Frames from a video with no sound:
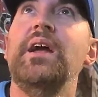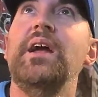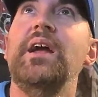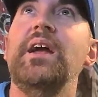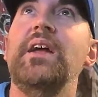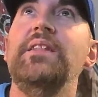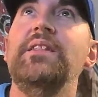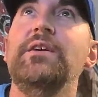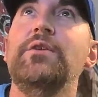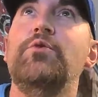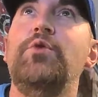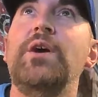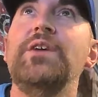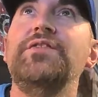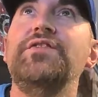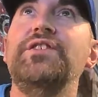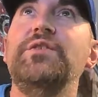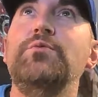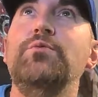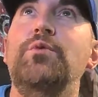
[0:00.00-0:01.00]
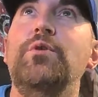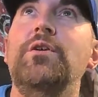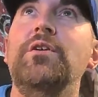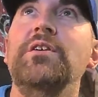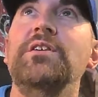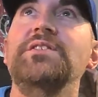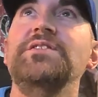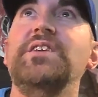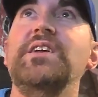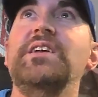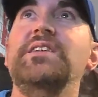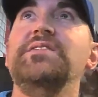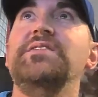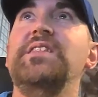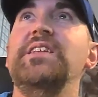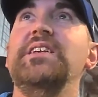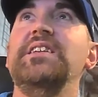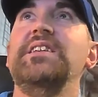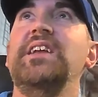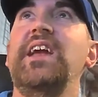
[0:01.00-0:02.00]
And the question is
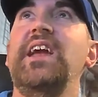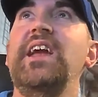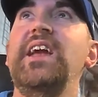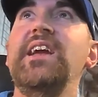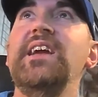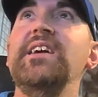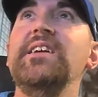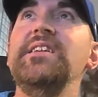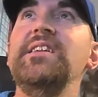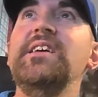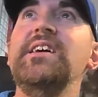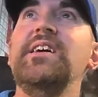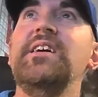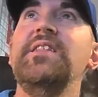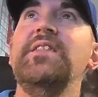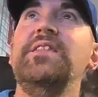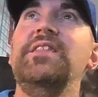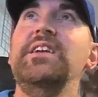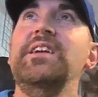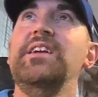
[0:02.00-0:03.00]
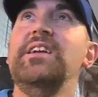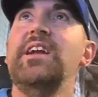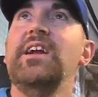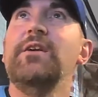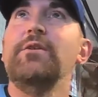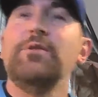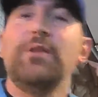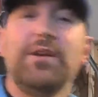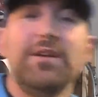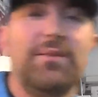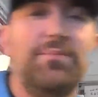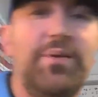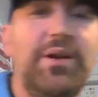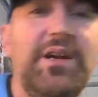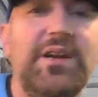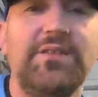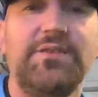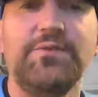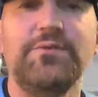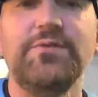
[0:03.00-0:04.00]
that can the Carolina
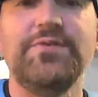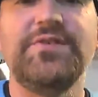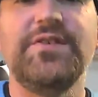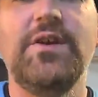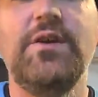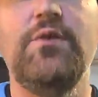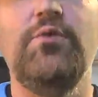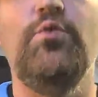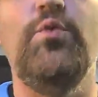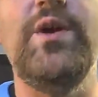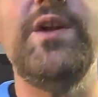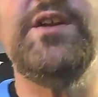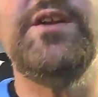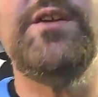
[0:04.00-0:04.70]
Panthers win